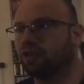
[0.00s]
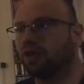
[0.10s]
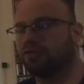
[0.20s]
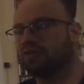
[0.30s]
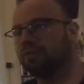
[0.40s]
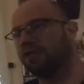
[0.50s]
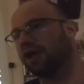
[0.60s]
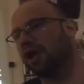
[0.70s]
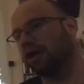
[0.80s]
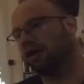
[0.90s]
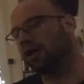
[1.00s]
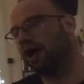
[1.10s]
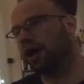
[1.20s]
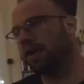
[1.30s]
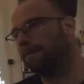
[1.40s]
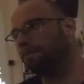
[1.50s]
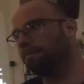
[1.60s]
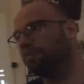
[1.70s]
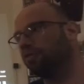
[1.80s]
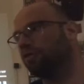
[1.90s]
something on
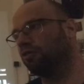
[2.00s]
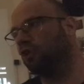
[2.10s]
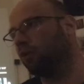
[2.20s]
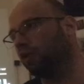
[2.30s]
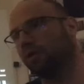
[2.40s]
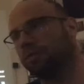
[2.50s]
the lower